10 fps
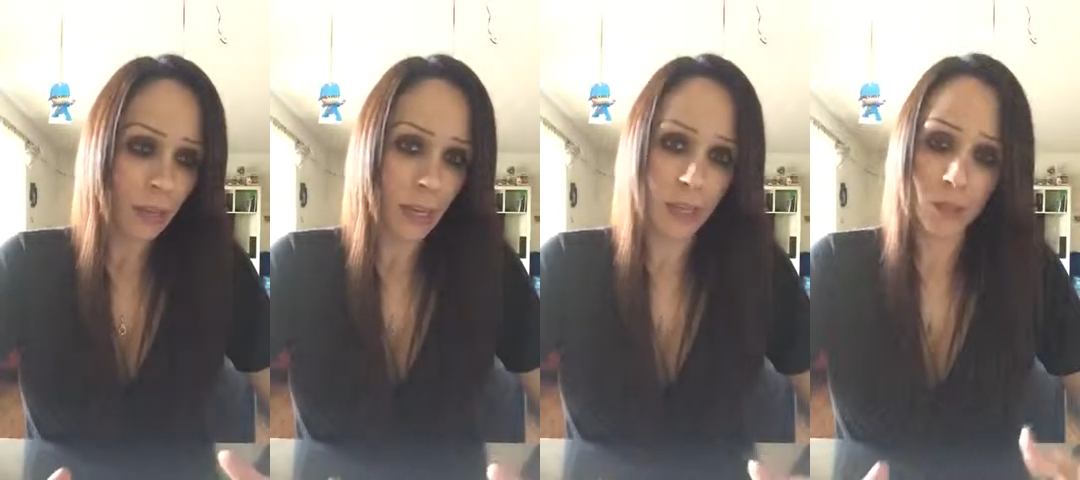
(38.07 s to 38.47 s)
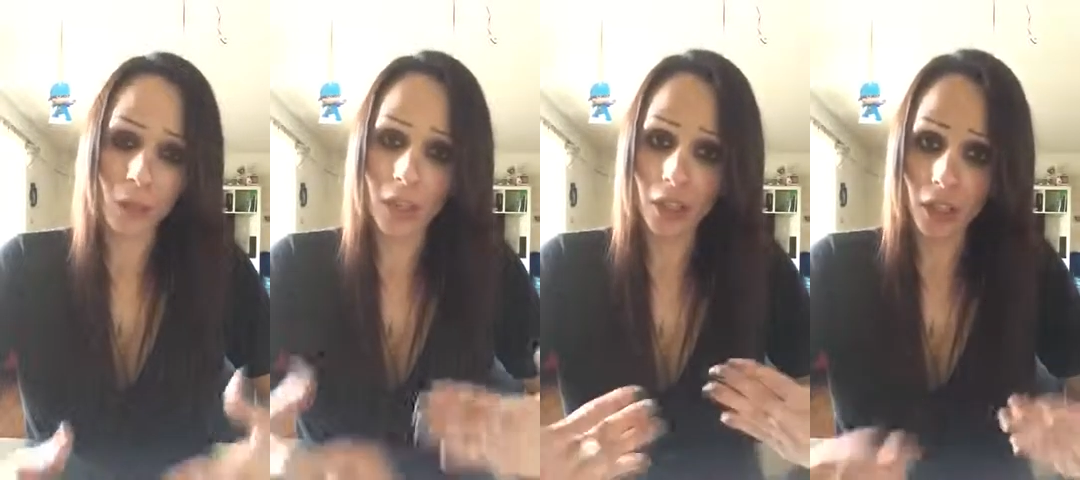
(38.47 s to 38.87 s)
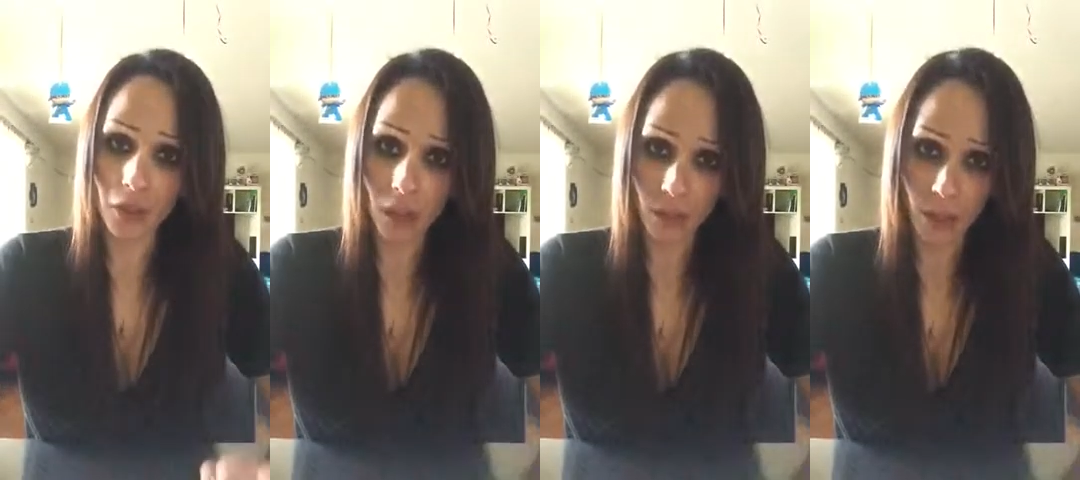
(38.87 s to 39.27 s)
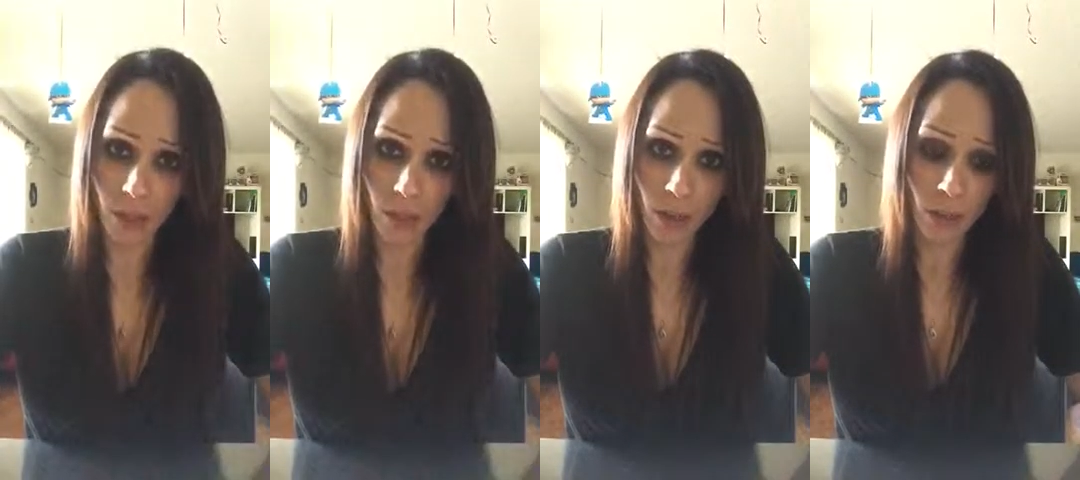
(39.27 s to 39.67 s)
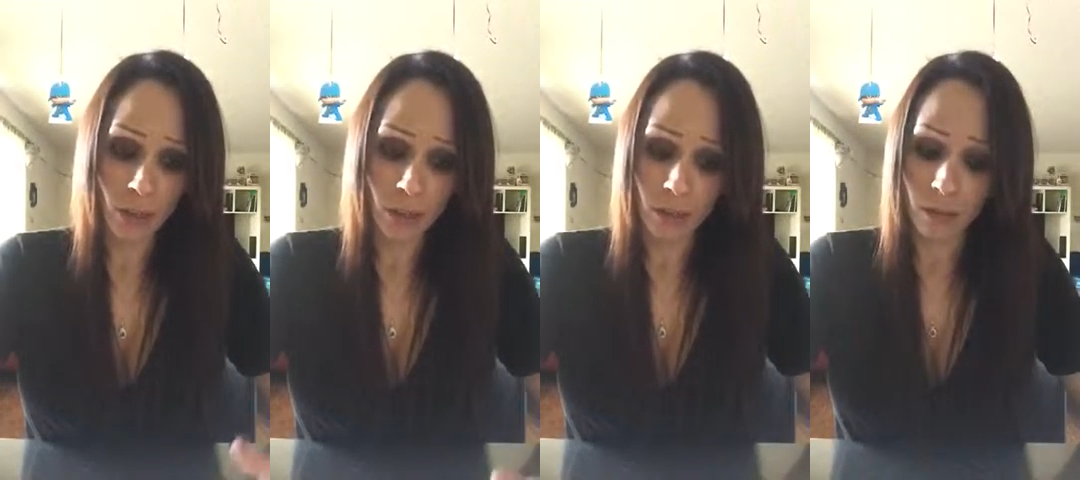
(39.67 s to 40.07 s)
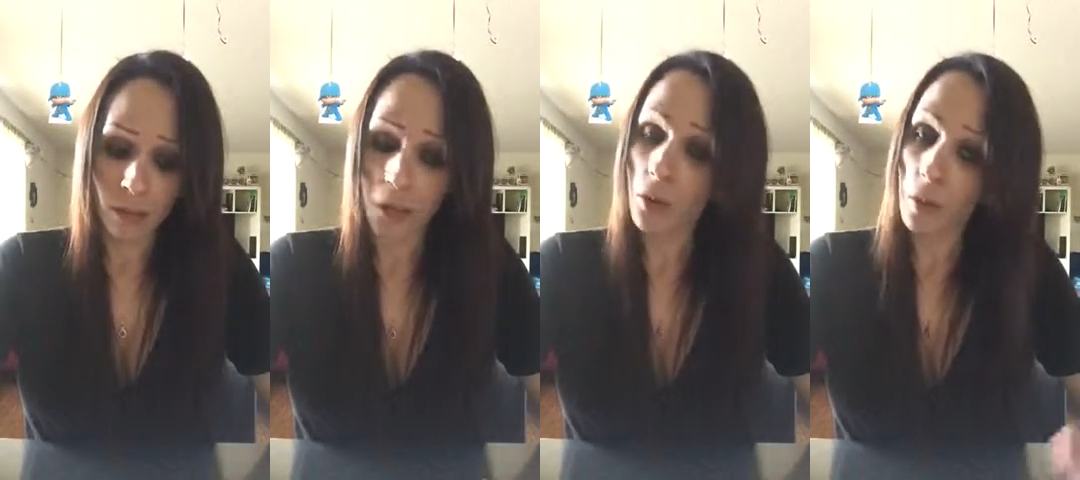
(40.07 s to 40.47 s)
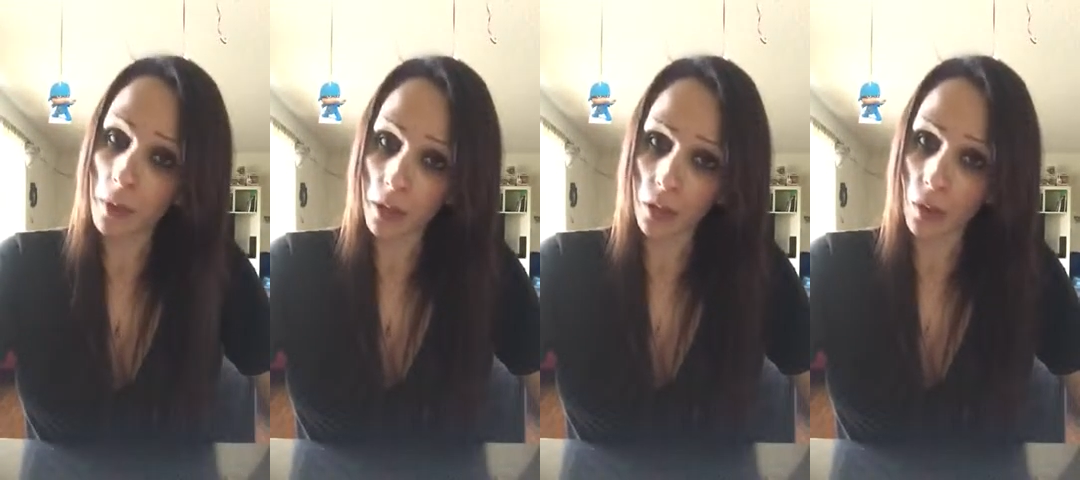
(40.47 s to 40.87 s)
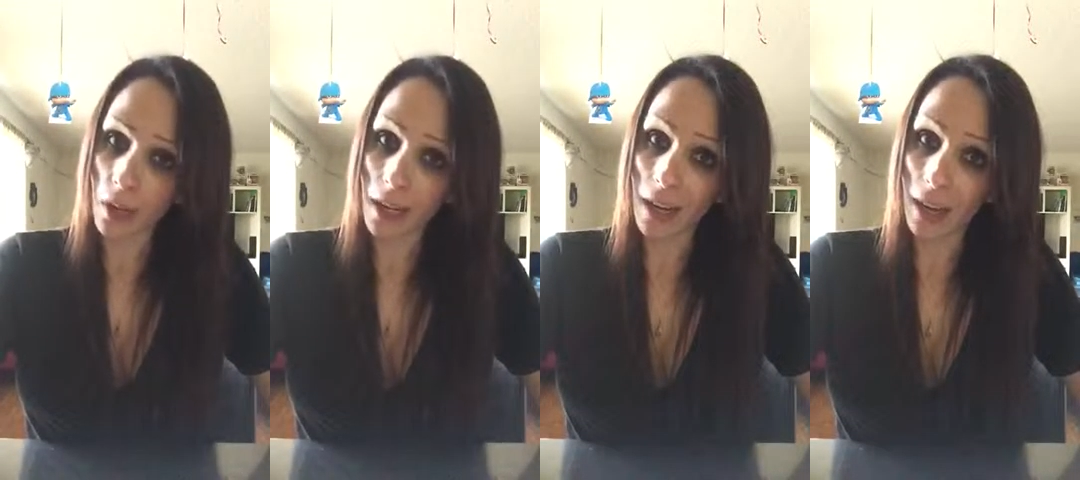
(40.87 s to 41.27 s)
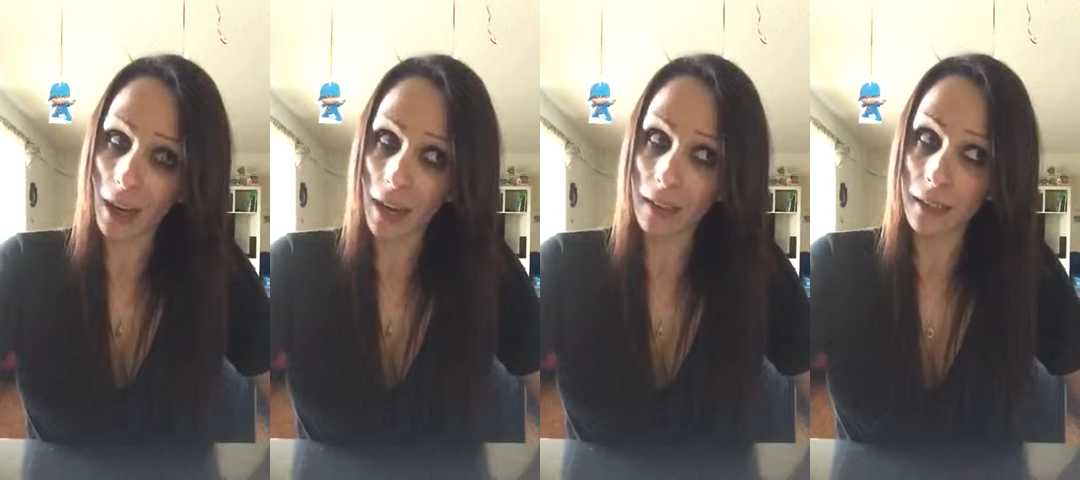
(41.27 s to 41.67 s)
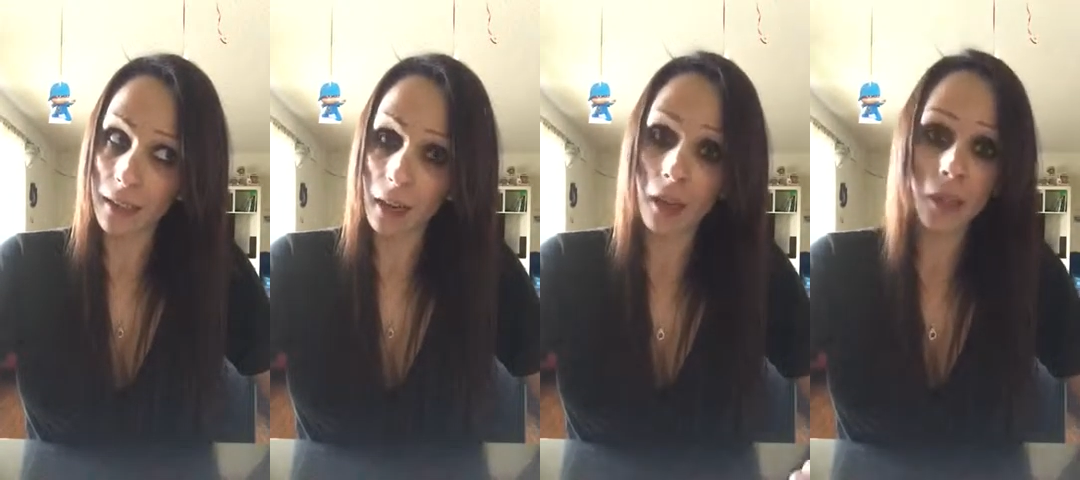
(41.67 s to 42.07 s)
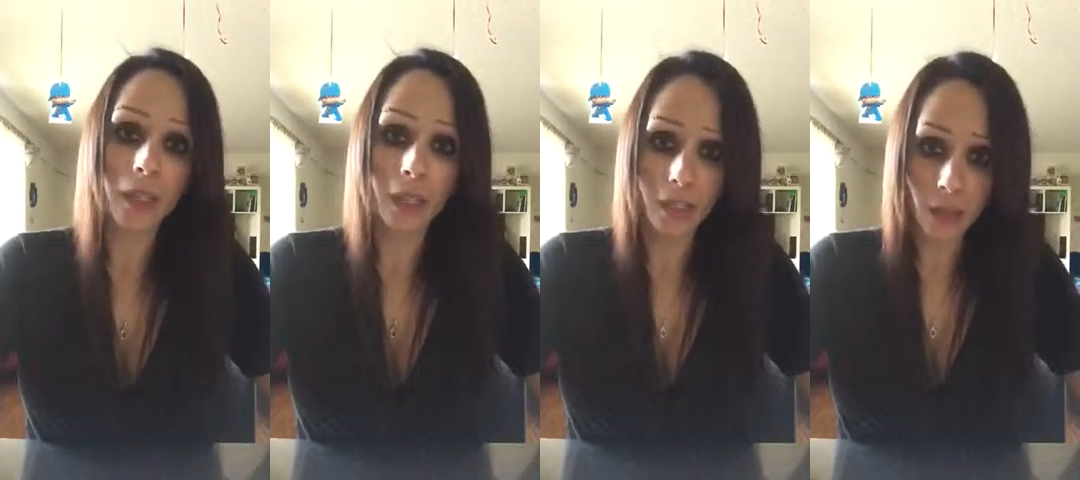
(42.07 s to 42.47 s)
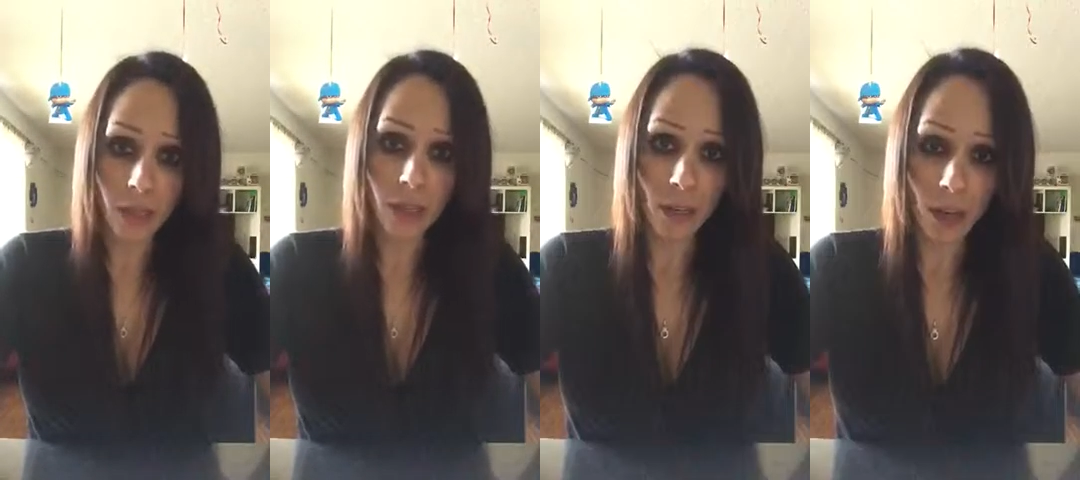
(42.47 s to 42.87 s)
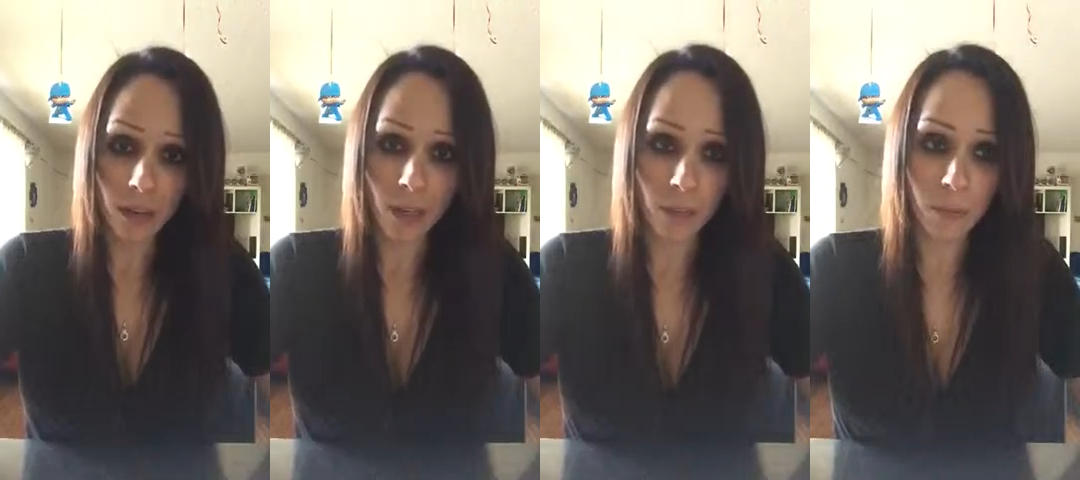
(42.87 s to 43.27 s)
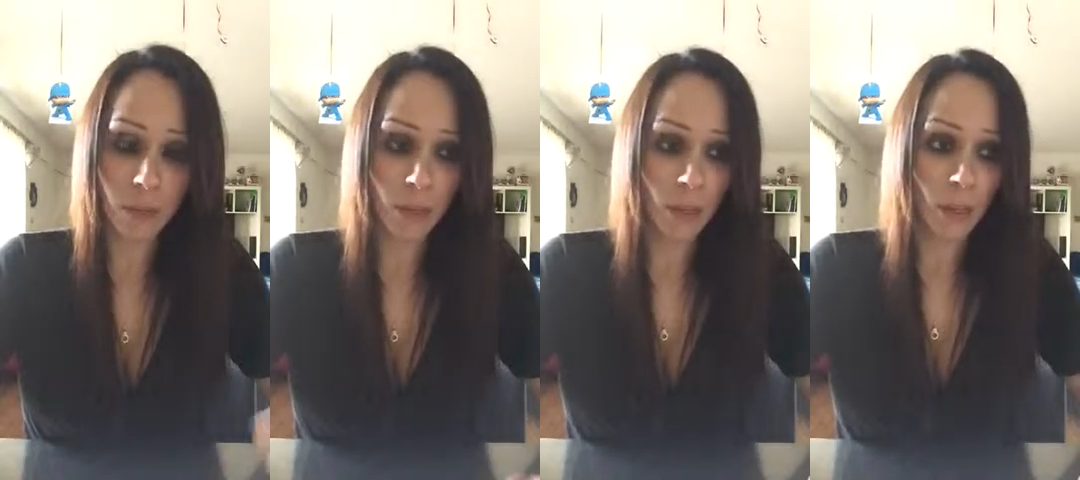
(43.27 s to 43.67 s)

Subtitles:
that is racially driven, discriminatory, and contradictory at times,